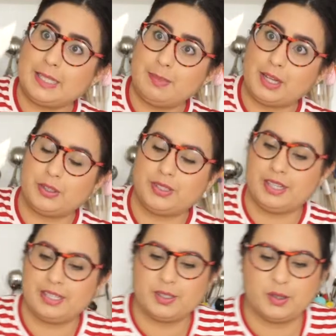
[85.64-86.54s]

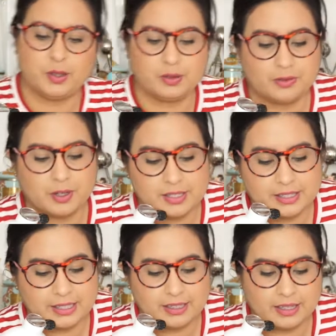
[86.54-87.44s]
spatula, so your
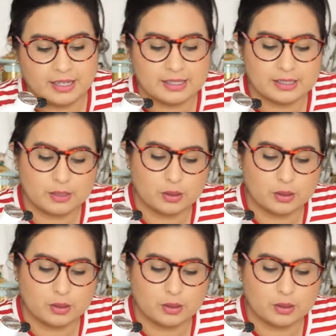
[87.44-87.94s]
frosting is